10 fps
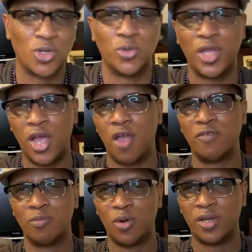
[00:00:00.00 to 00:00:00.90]
So now
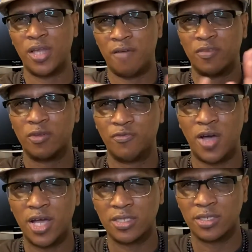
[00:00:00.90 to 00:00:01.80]
every morning after
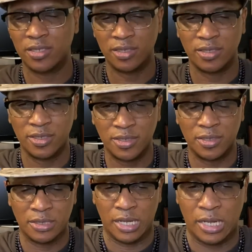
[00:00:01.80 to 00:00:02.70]
Fajr,
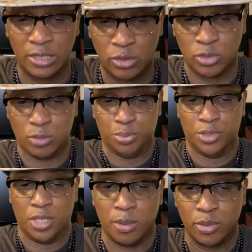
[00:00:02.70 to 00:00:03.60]
I'll do some
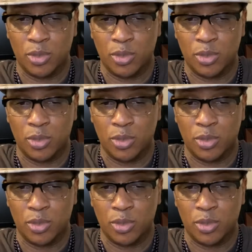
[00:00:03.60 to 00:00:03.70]
push-ups.